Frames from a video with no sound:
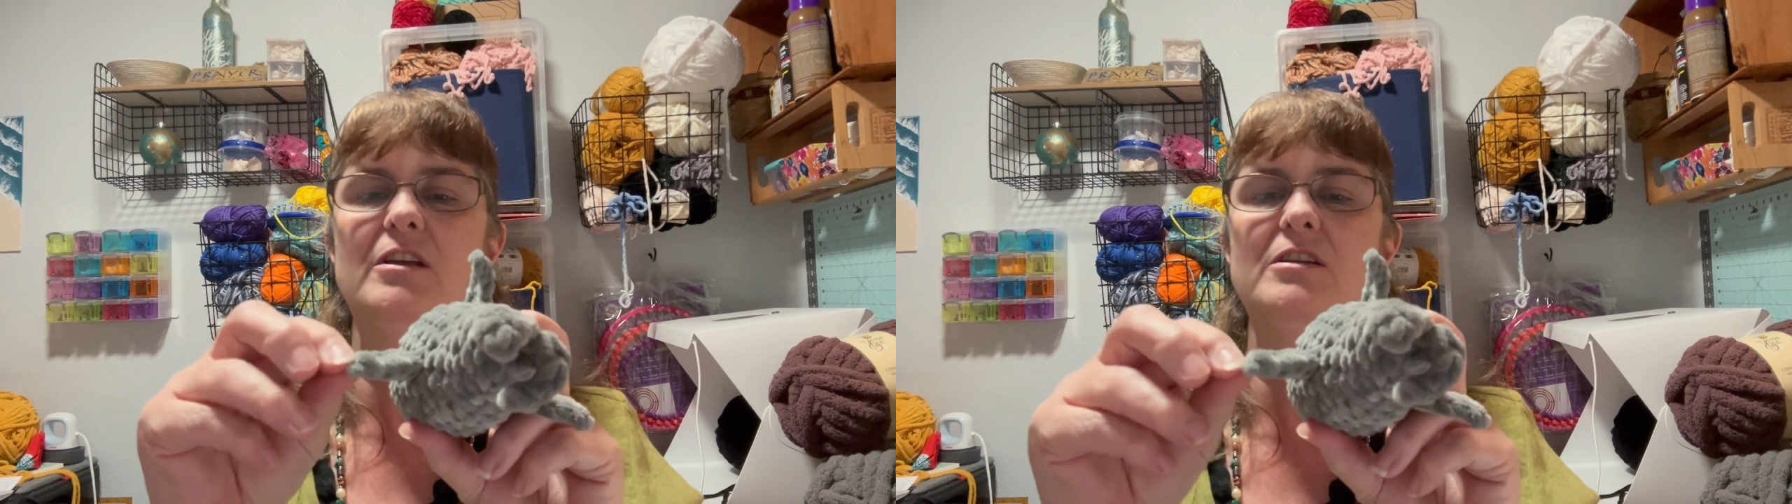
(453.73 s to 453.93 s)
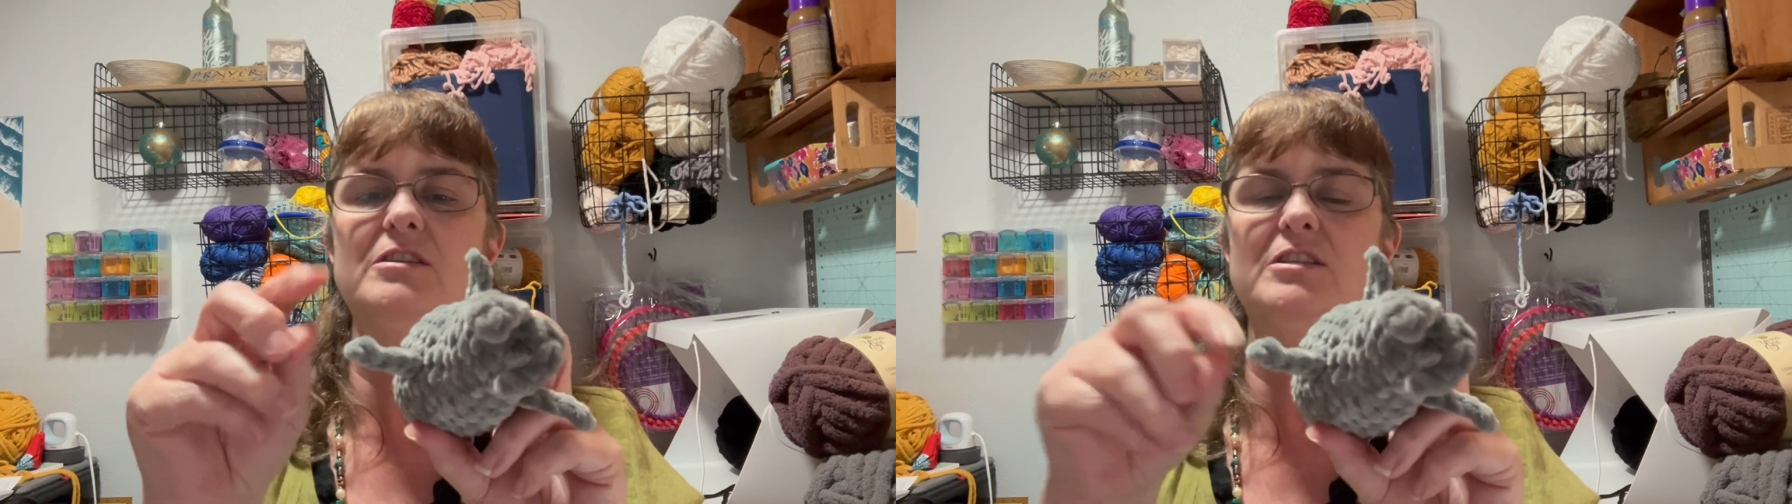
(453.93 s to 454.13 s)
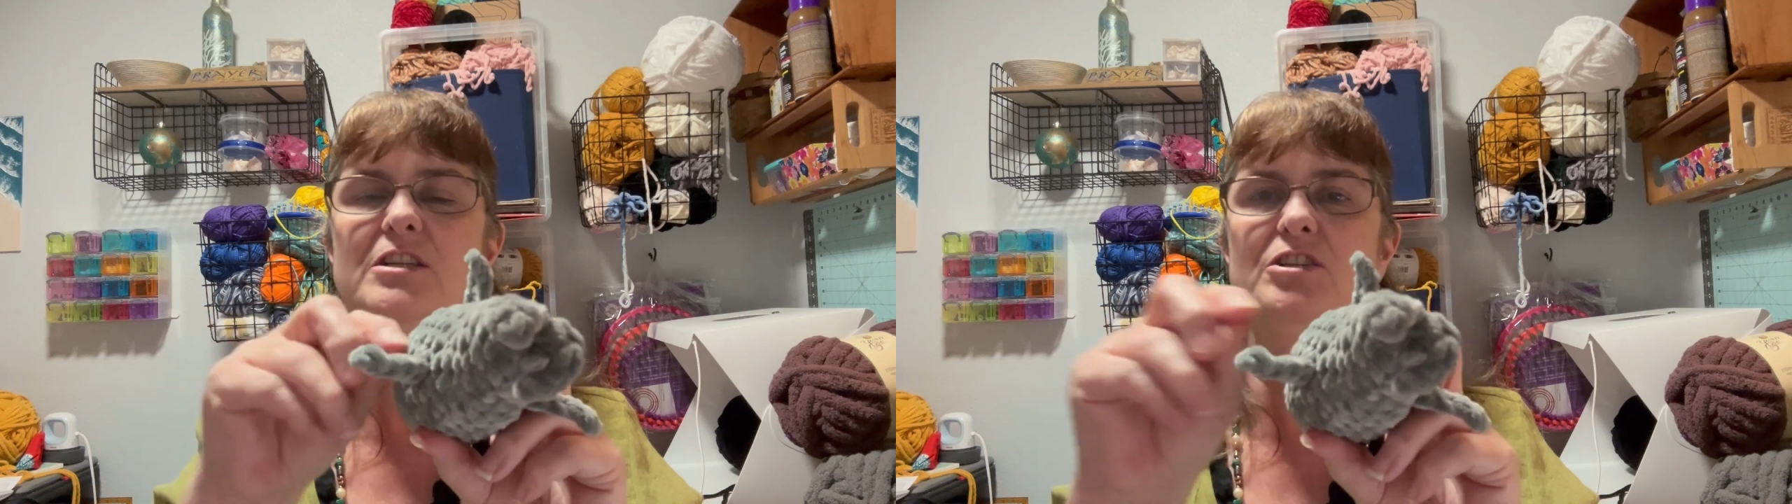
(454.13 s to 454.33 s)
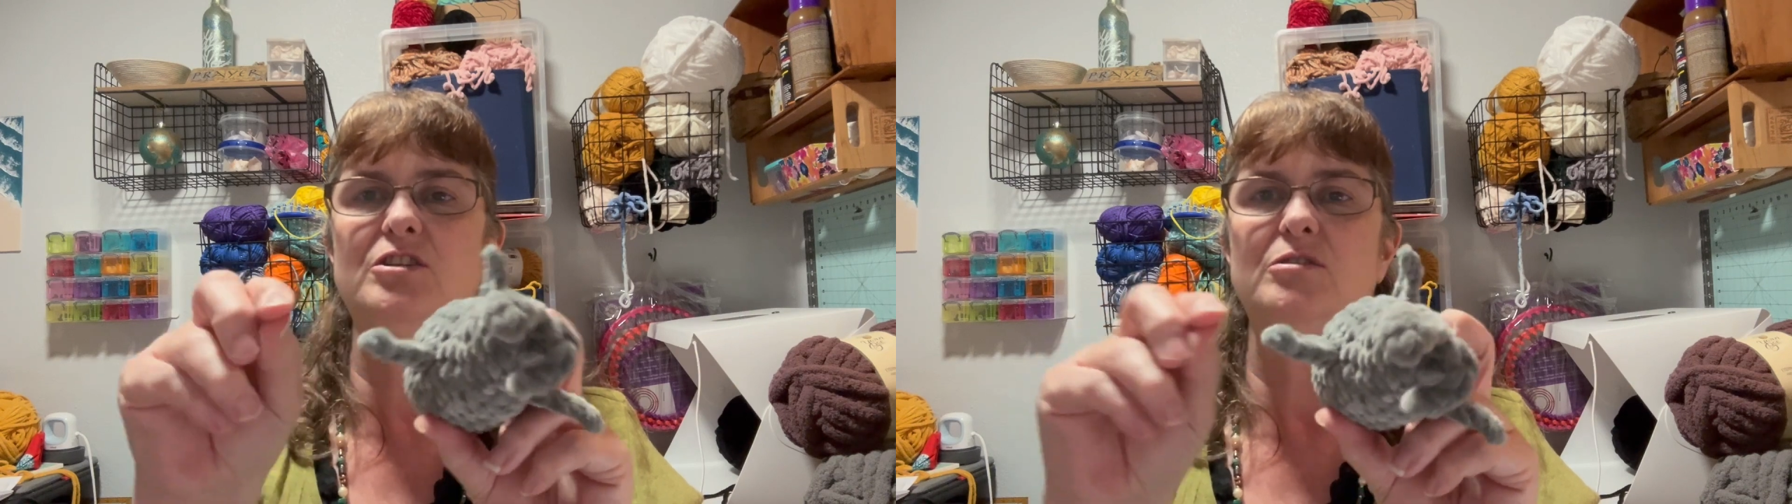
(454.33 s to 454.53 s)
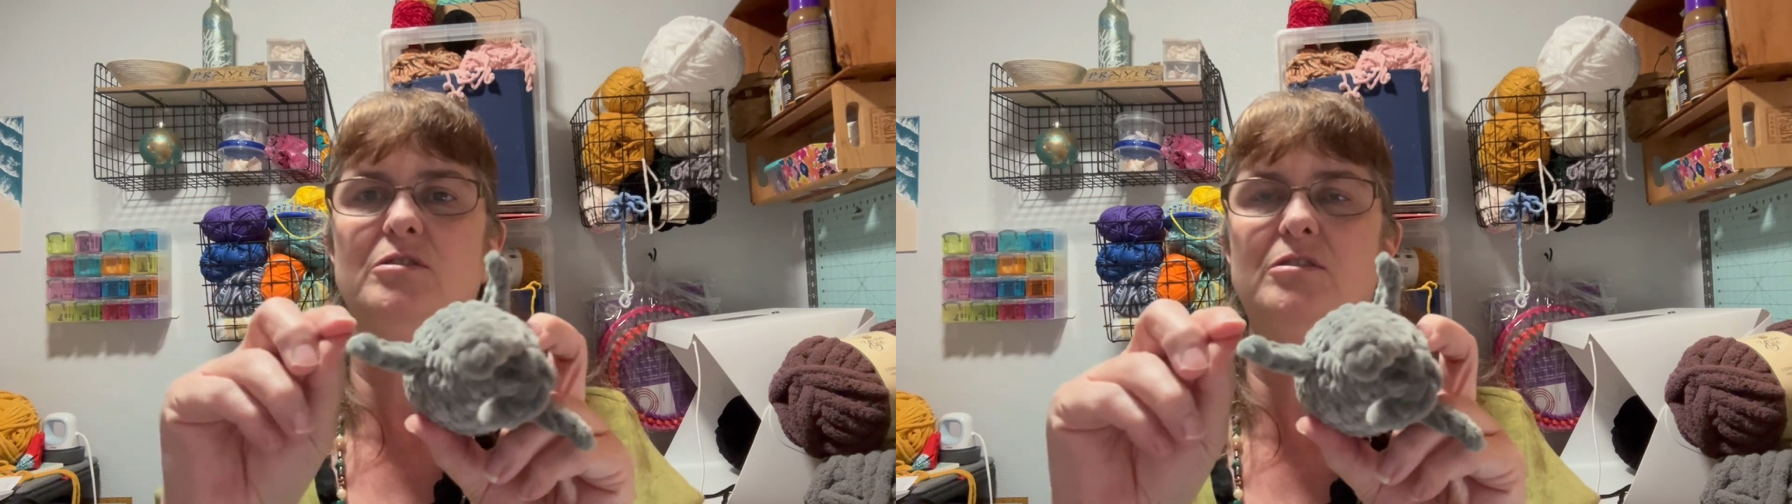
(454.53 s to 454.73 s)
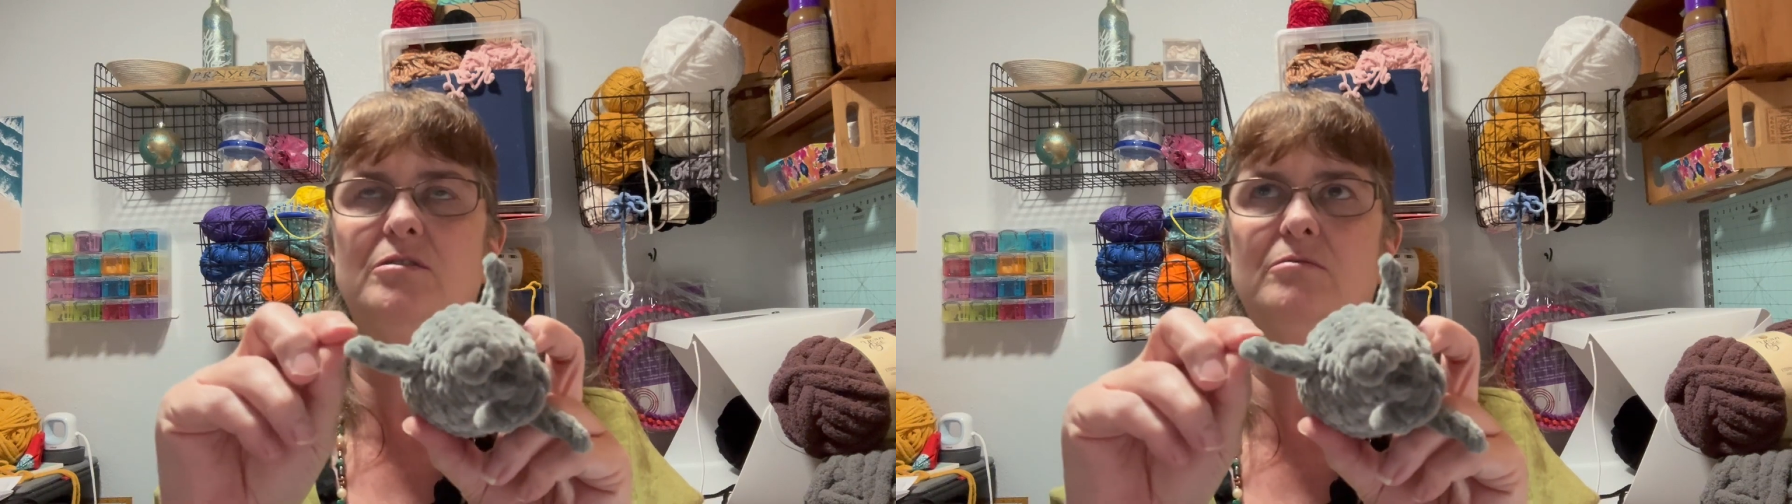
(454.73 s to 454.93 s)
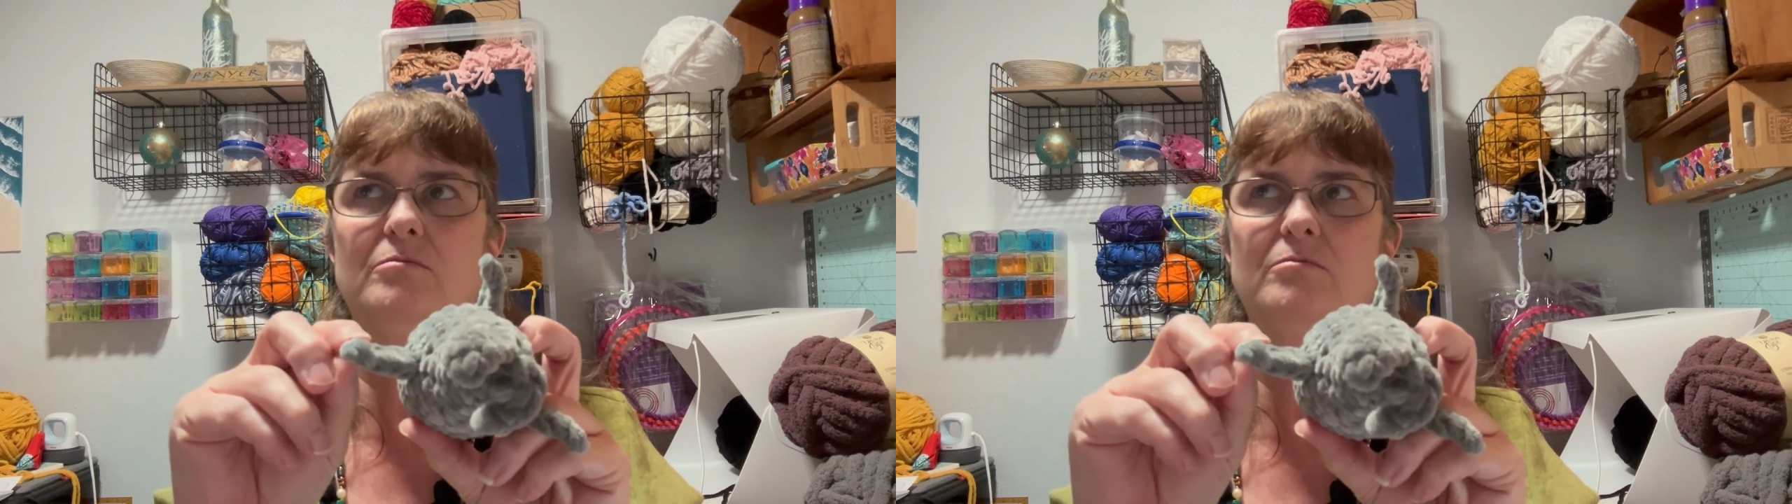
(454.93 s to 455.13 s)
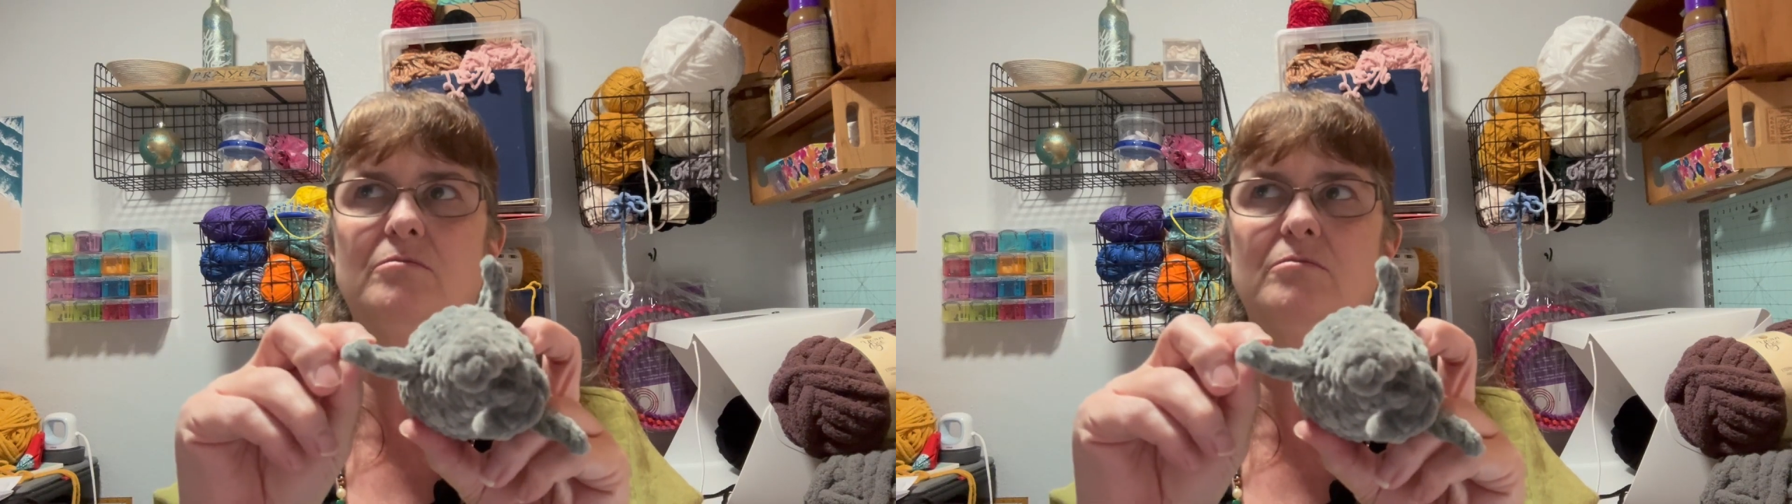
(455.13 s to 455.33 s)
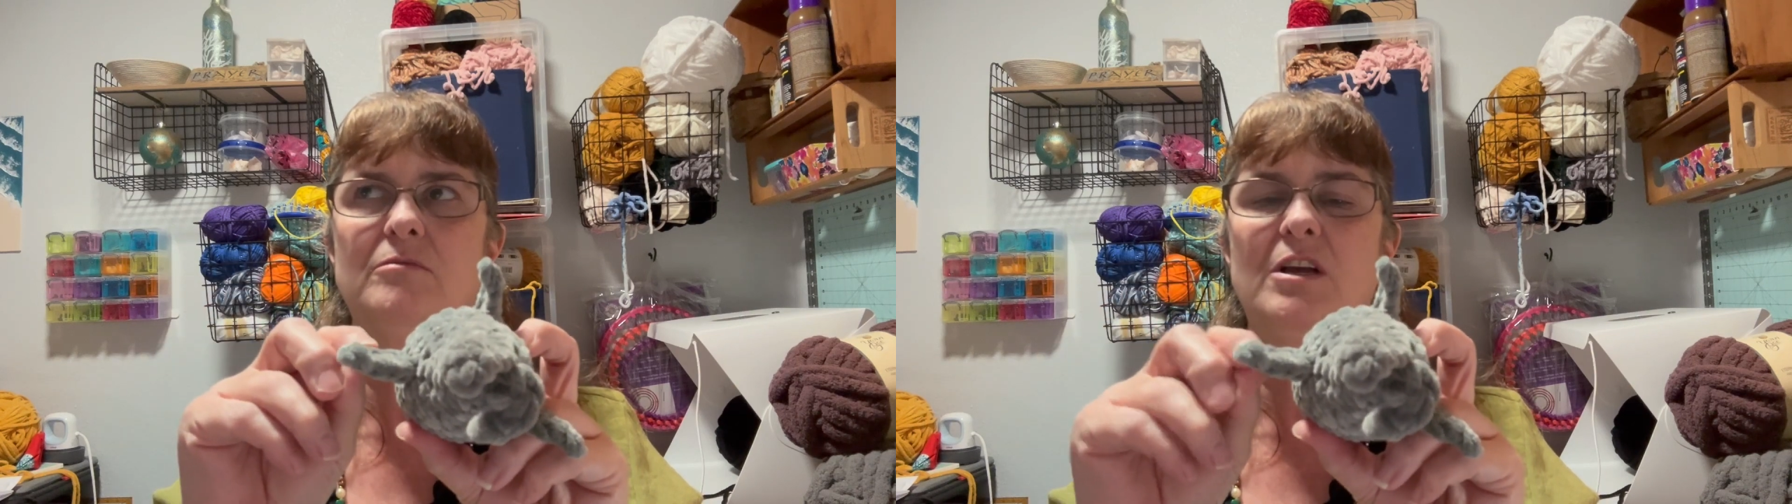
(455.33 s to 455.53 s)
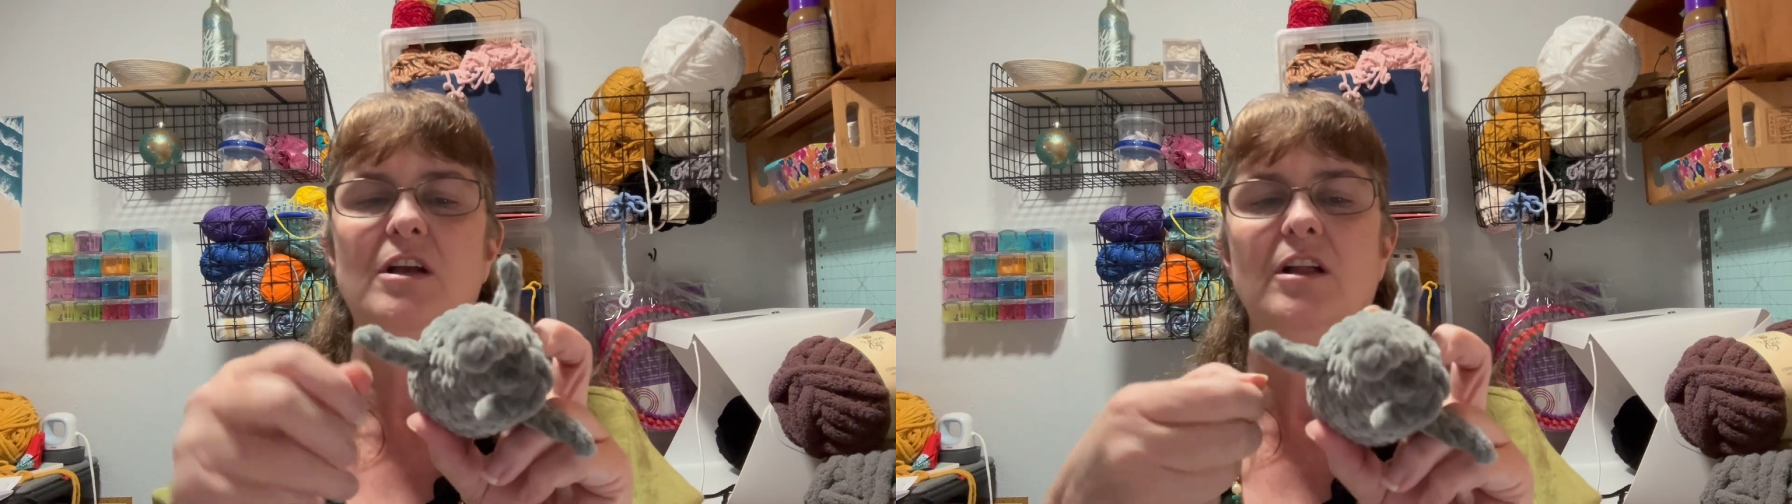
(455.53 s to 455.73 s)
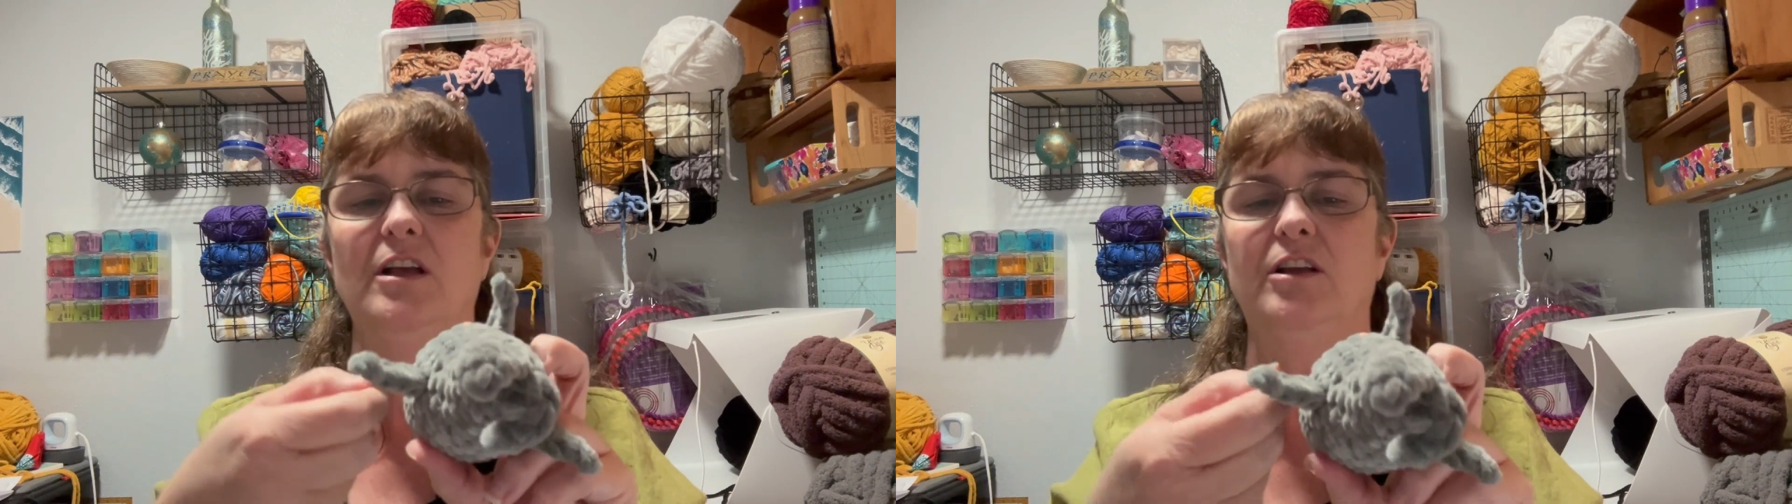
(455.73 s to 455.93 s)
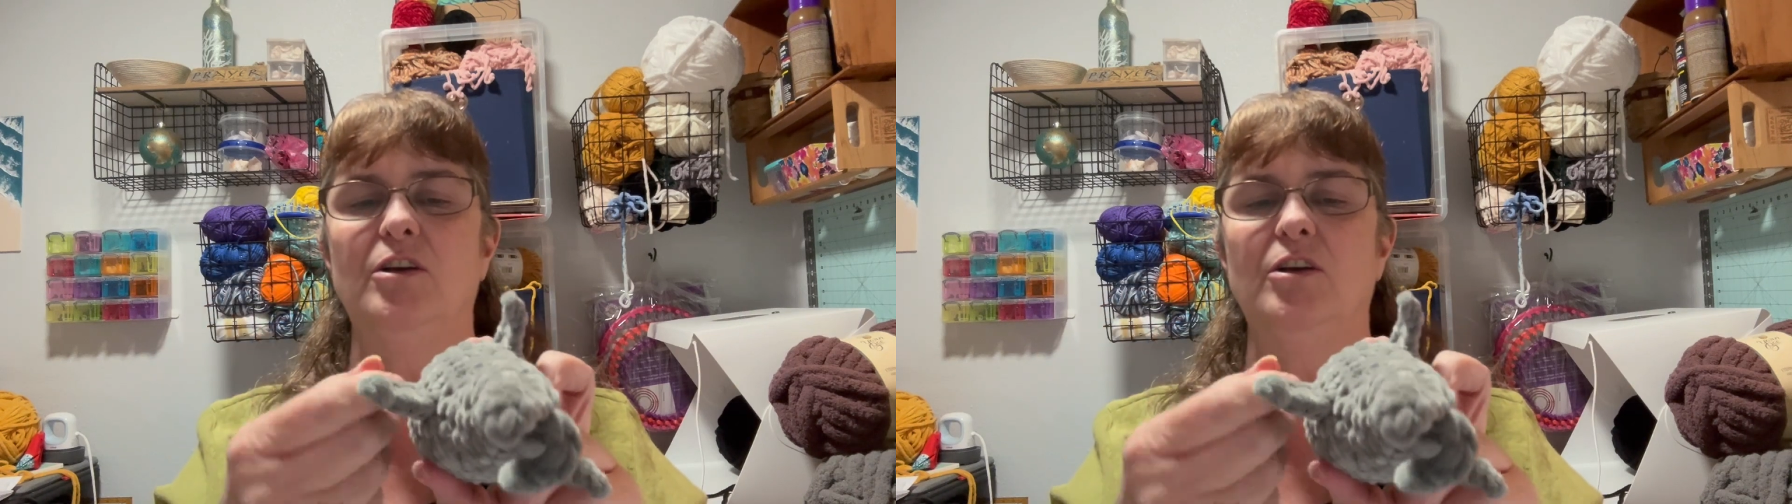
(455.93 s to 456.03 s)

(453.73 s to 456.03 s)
stitch it, like